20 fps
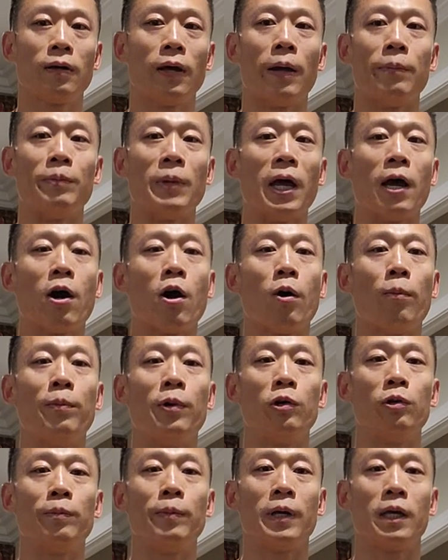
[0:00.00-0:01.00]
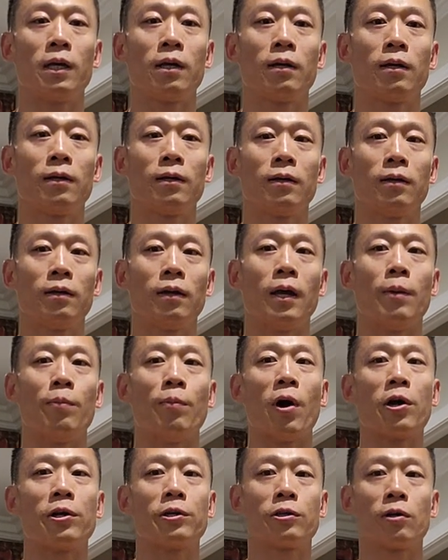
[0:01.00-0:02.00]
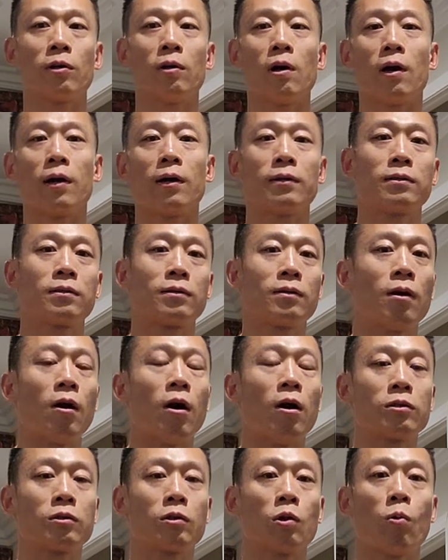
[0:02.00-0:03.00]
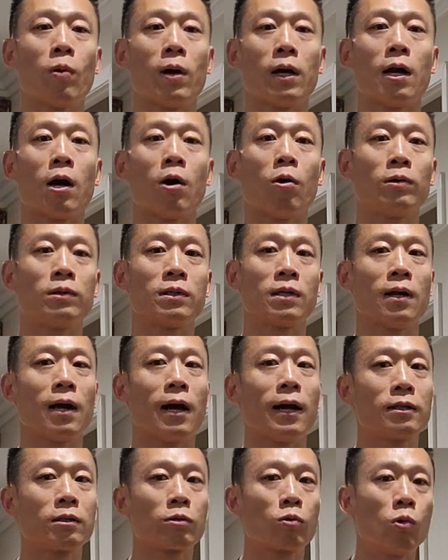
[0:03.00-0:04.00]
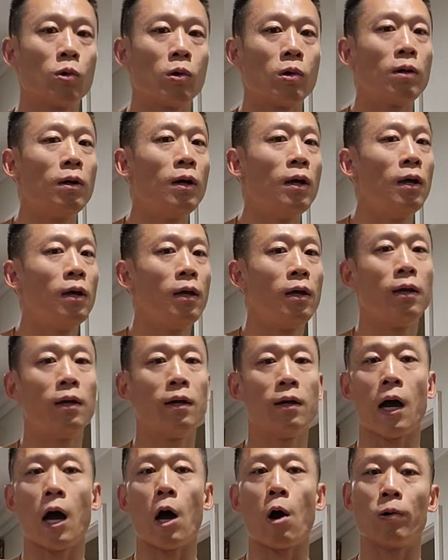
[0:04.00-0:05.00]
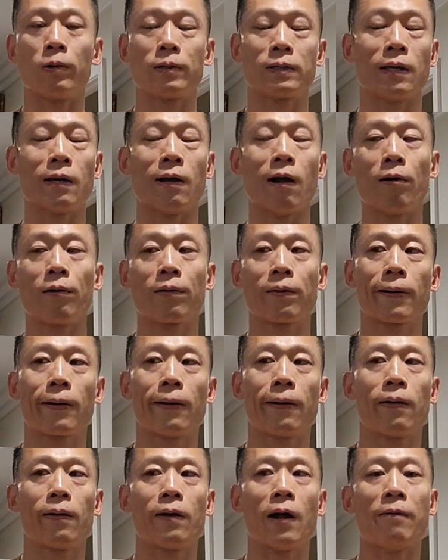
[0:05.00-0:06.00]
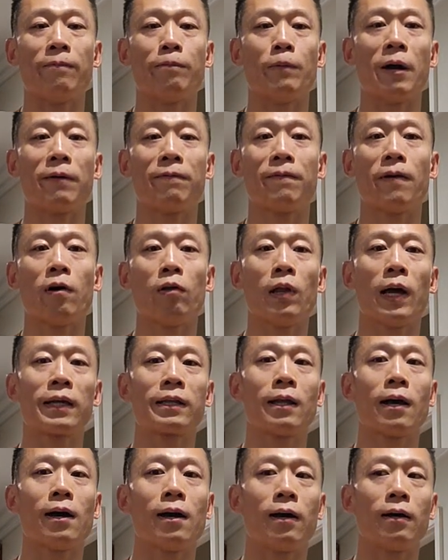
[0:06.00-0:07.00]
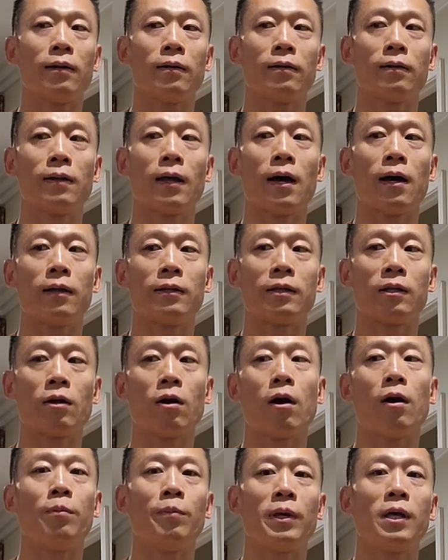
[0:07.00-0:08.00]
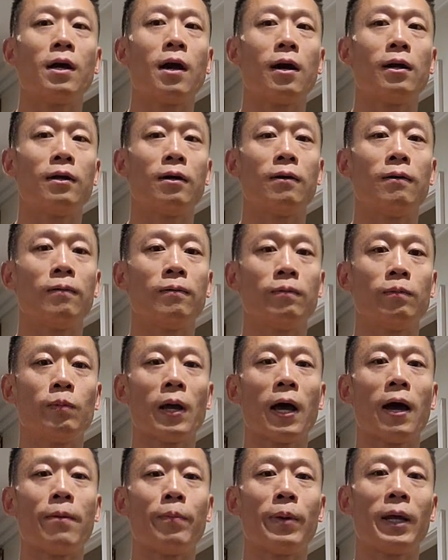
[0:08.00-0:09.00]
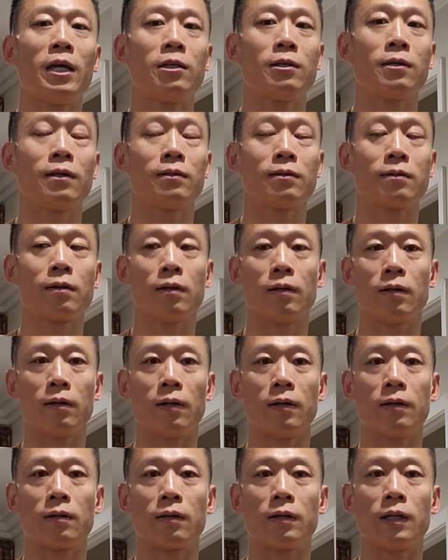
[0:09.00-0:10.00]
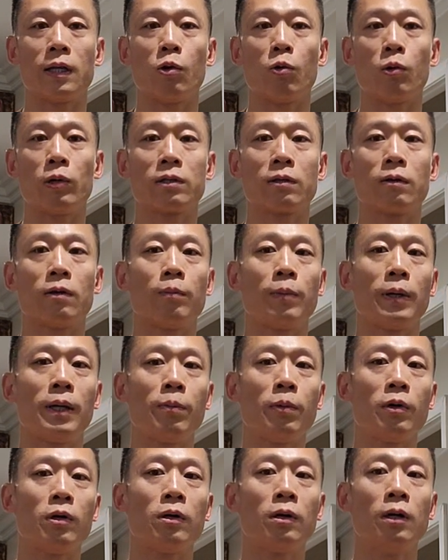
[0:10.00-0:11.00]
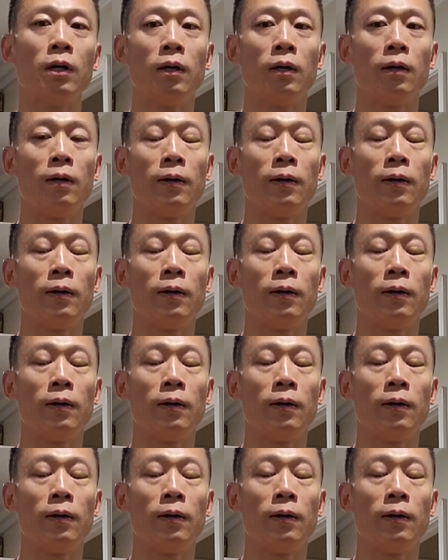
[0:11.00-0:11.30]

and that helped build me. And martial arts, also when I was in high school, I was in healthcare. I, I felt like that that taught me how to have patience and, and to deal with certain people.